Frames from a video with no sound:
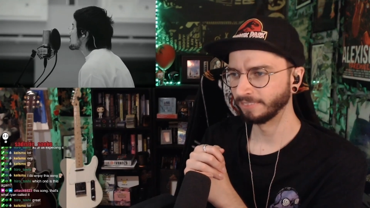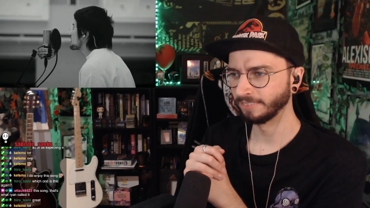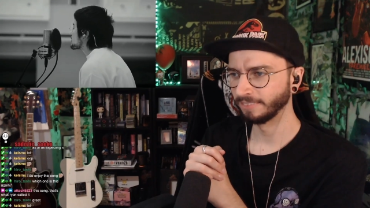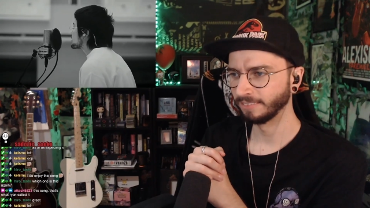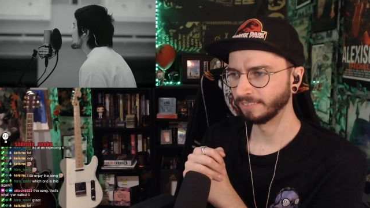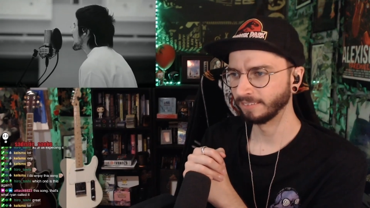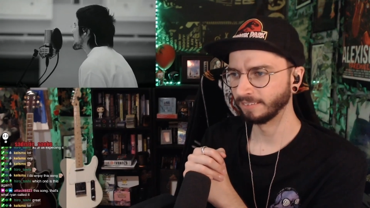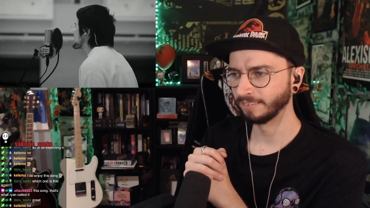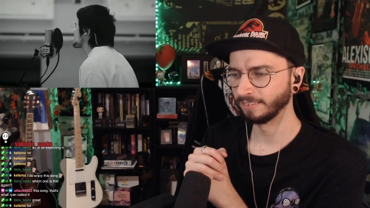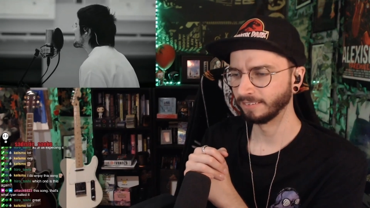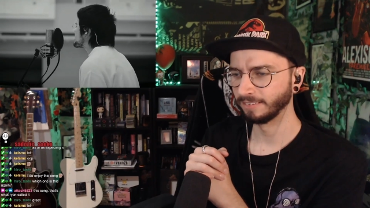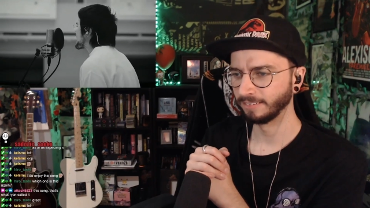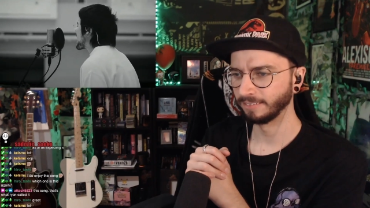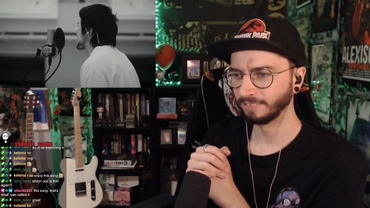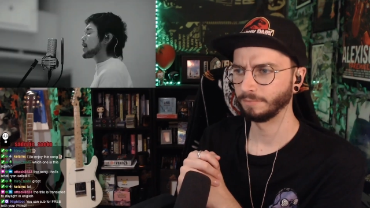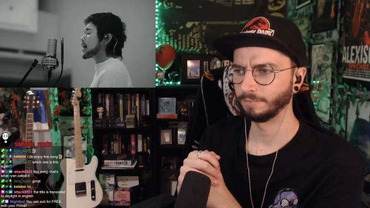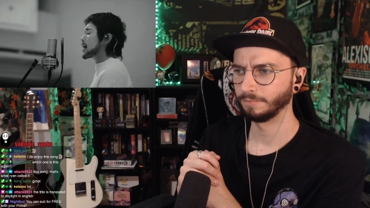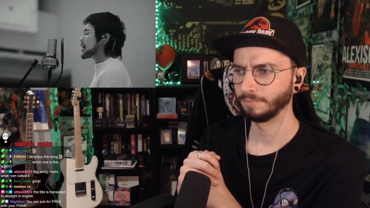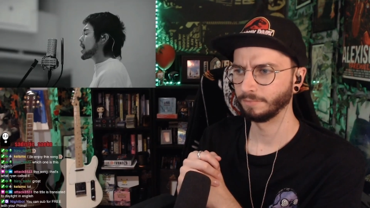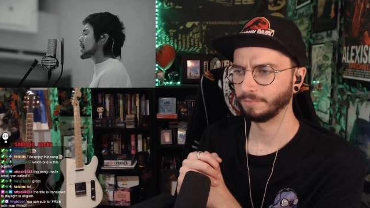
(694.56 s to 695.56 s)

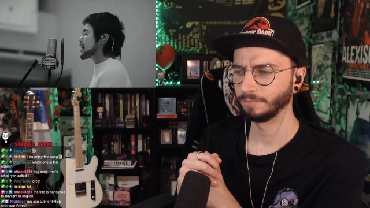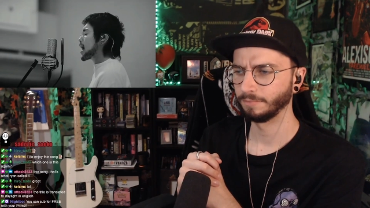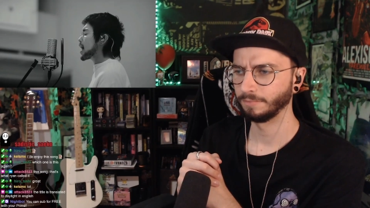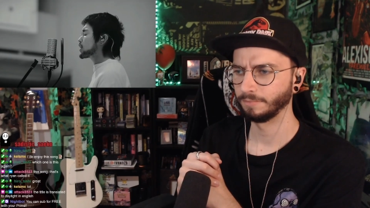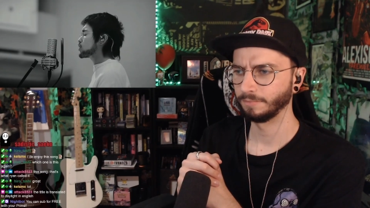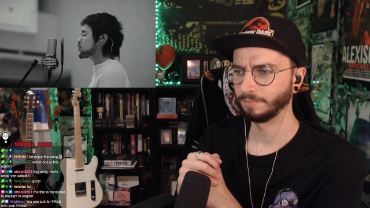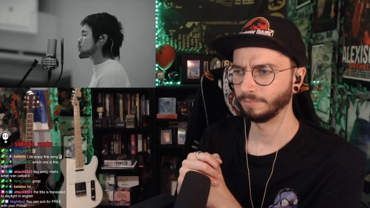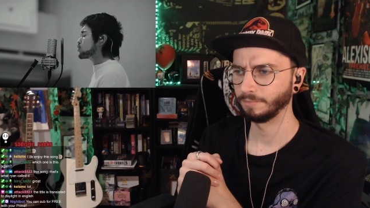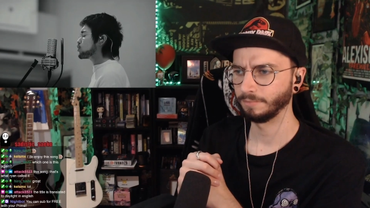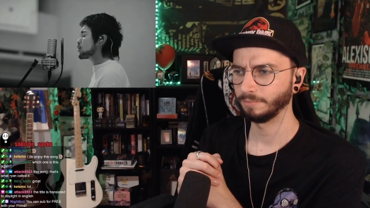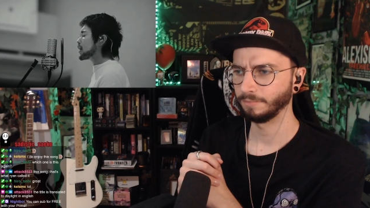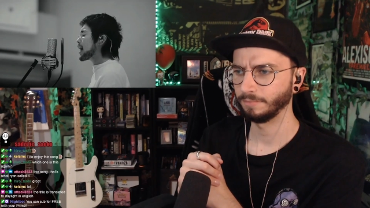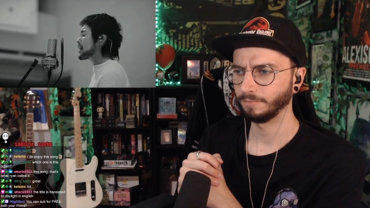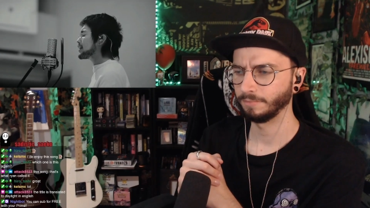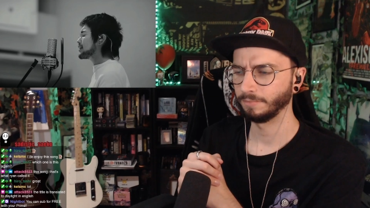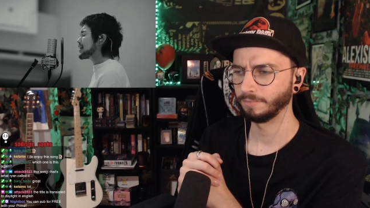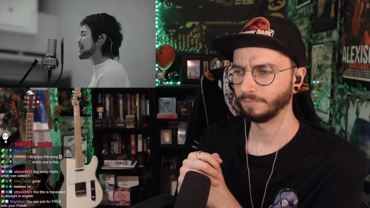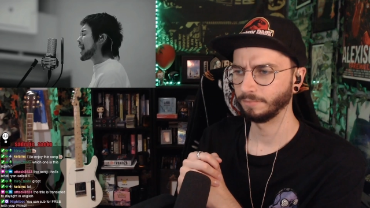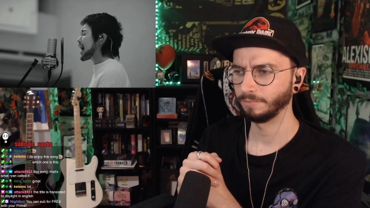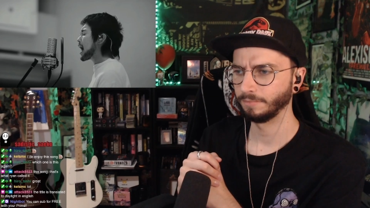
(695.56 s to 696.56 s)

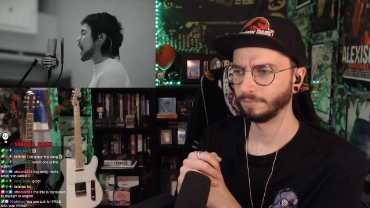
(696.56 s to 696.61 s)
(no one is talking)